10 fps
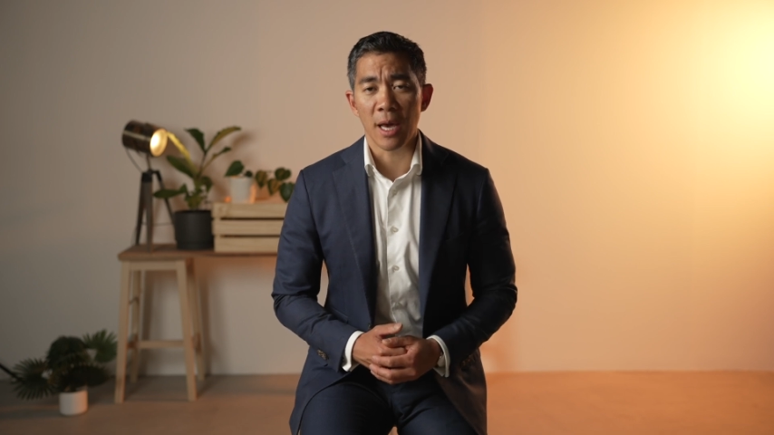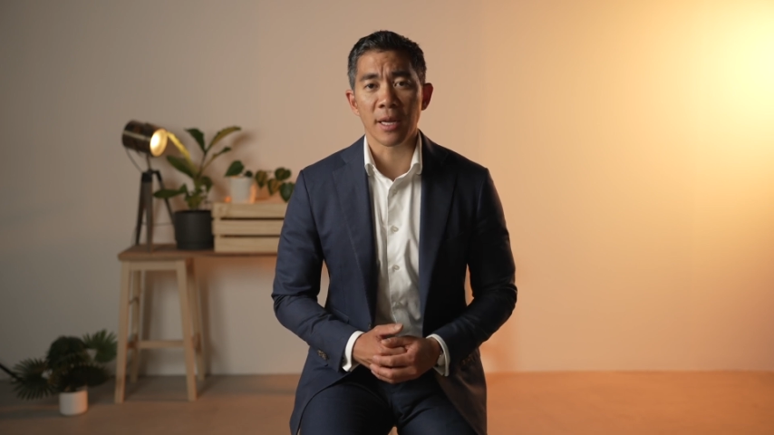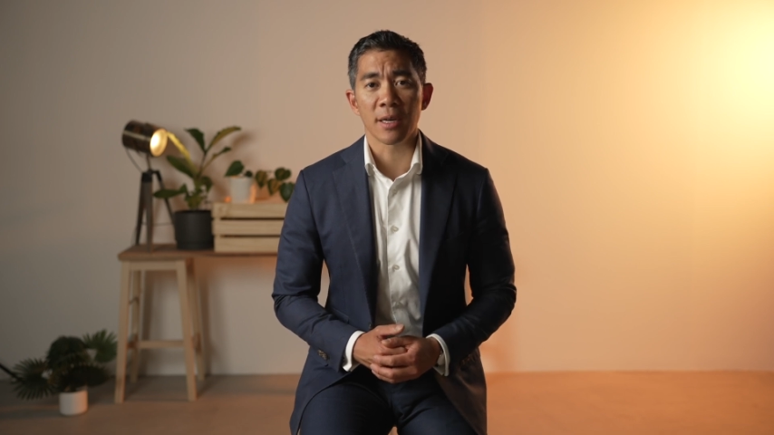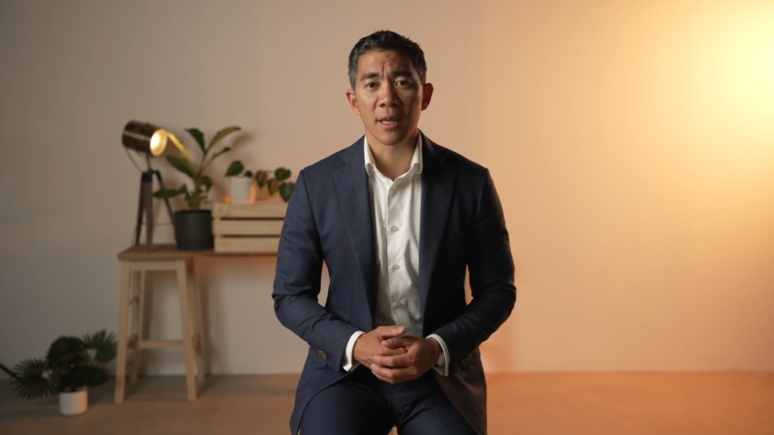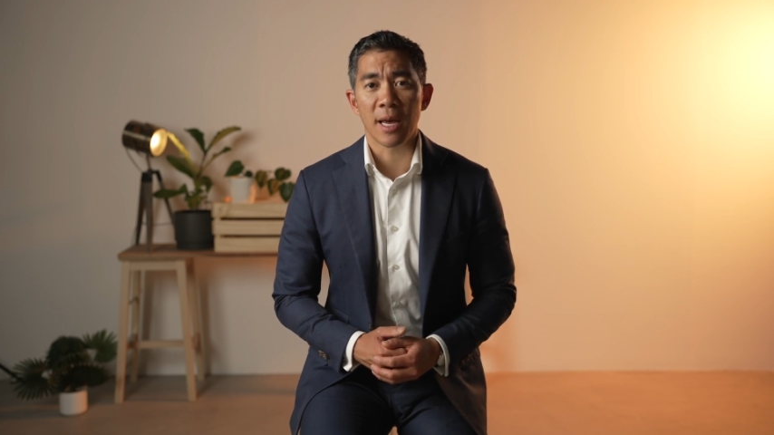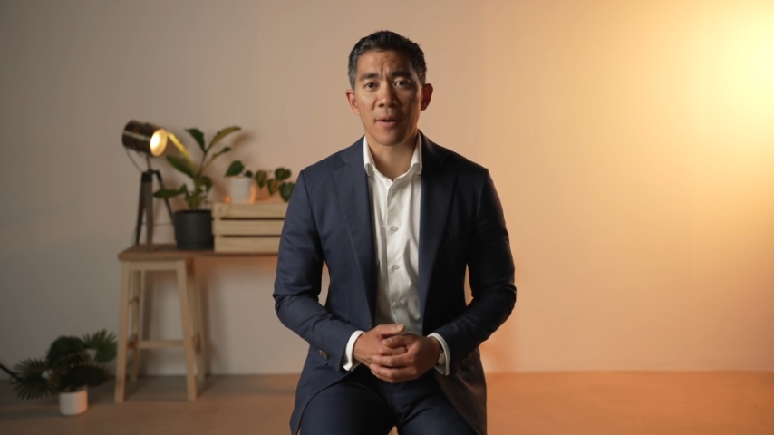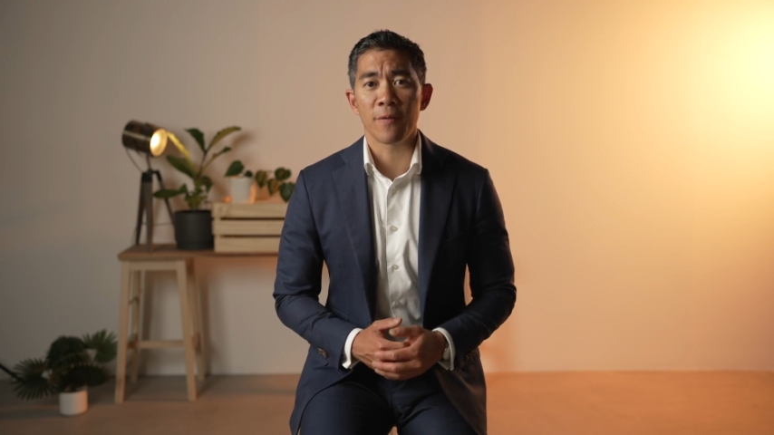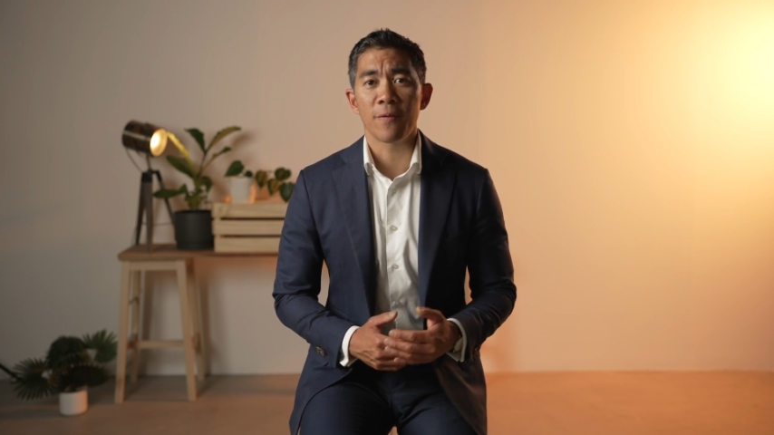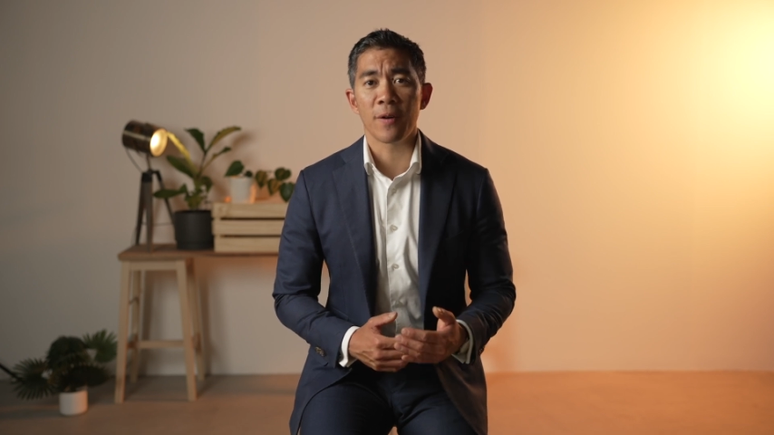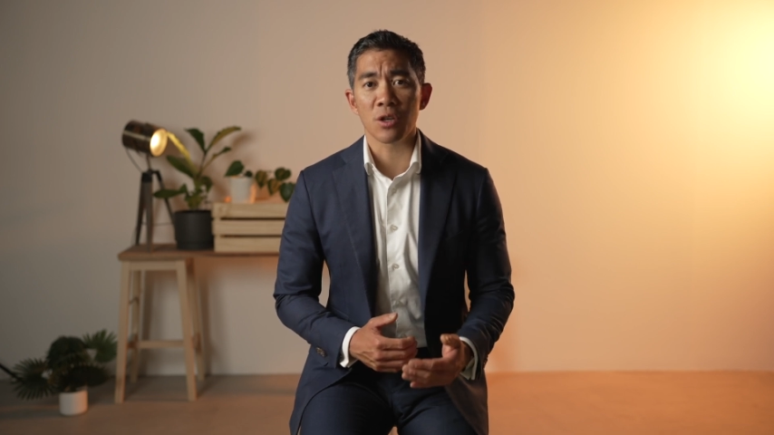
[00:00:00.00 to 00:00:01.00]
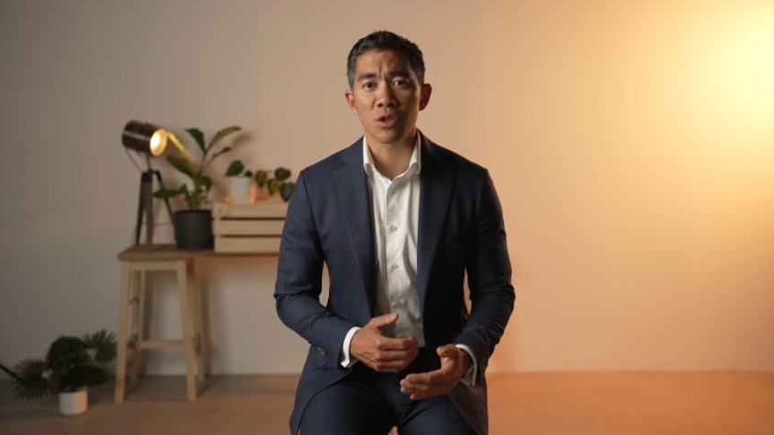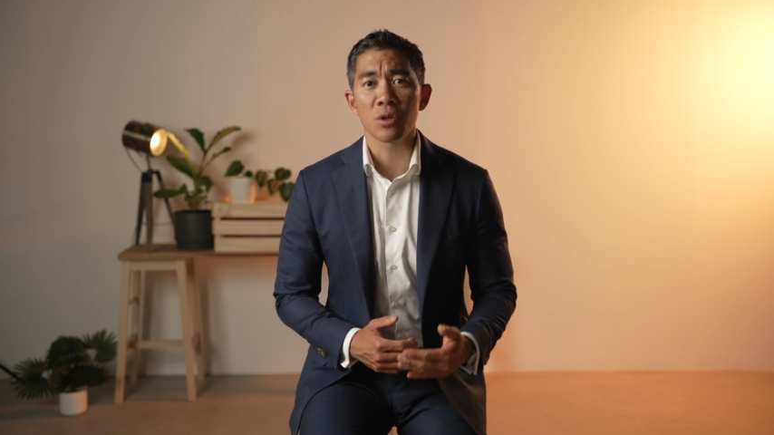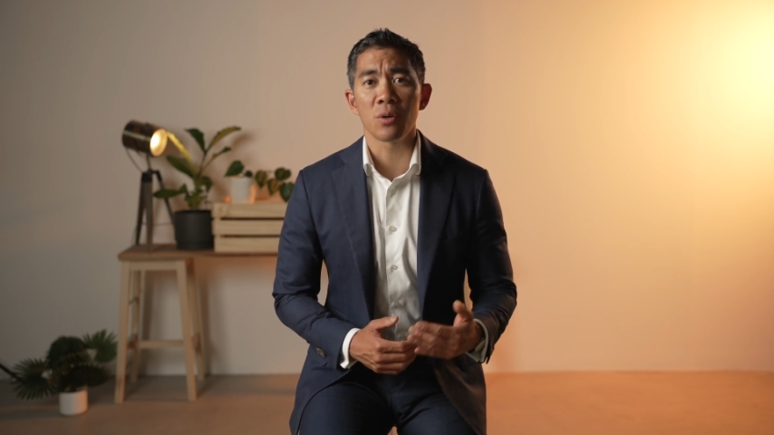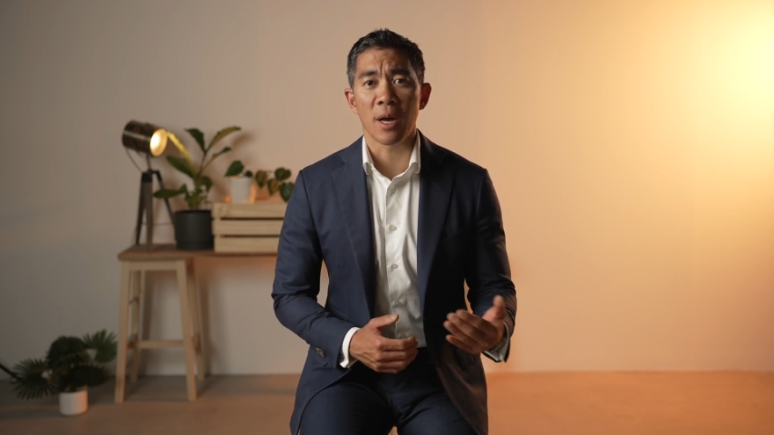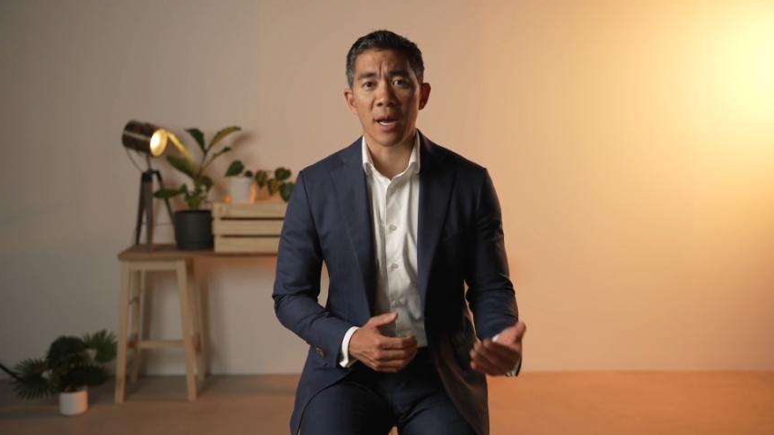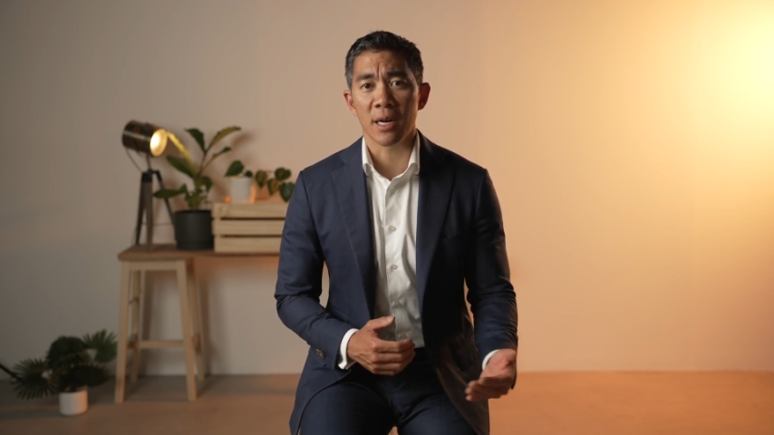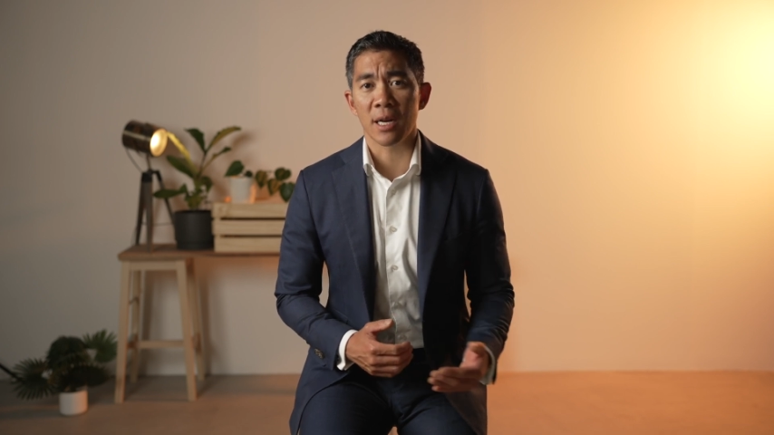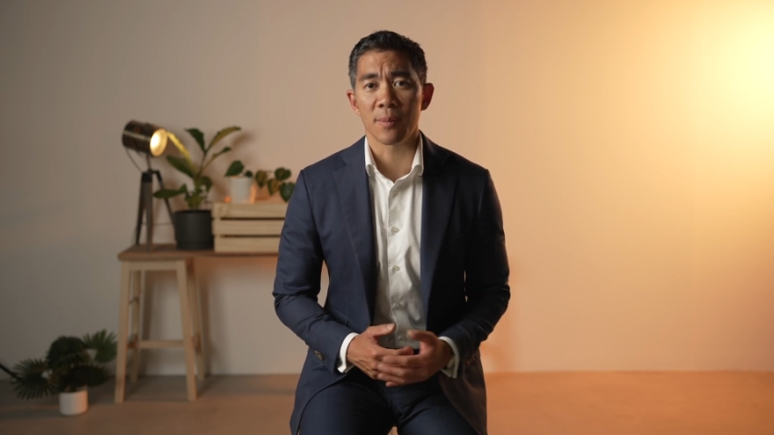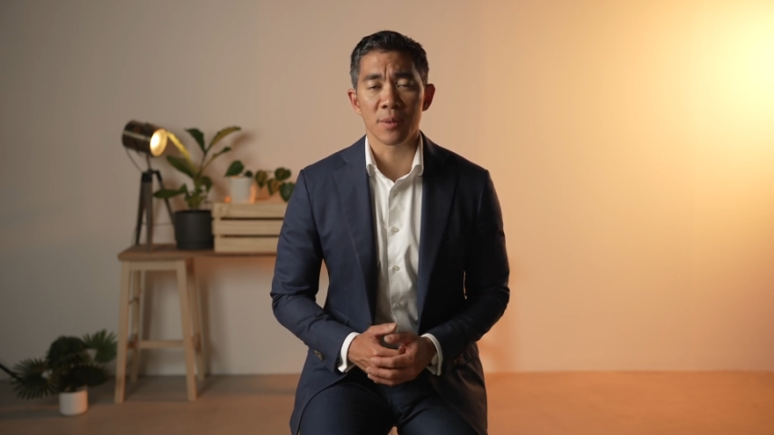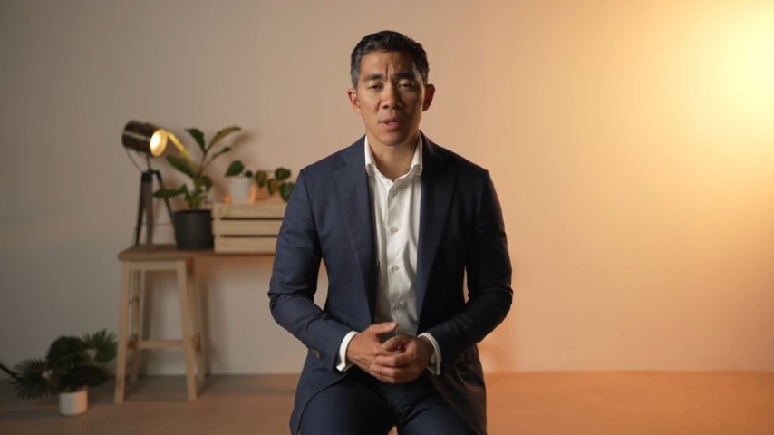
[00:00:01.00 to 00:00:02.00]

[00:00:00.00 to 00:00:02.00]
and allow functional outcomes